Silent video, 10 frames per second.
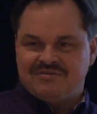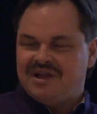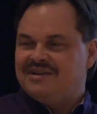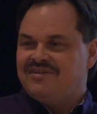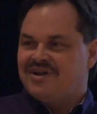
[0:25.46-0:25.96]
uh,
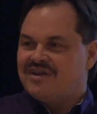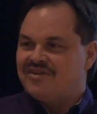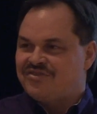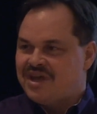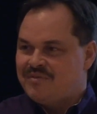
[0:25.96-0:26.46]
at least not in
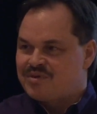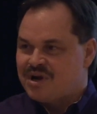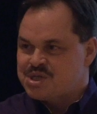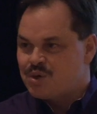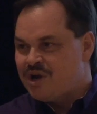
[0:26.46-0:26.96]
the same
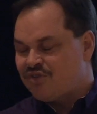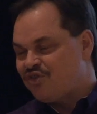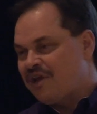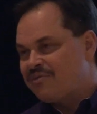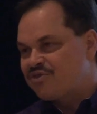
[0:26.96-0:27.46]
direction or at the same